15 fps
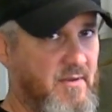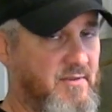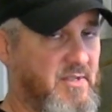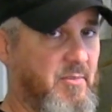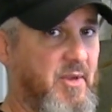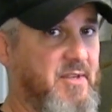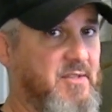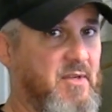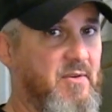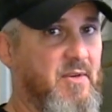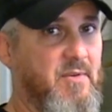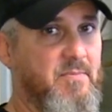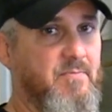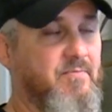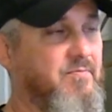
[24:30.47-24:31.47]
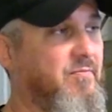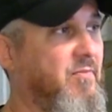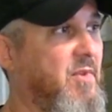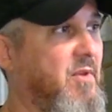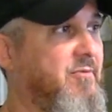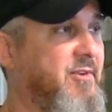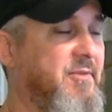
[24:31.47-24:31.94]
If somebody's doing
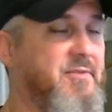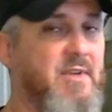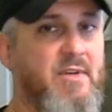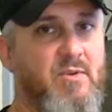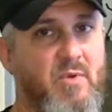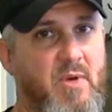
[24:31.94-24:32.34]
15,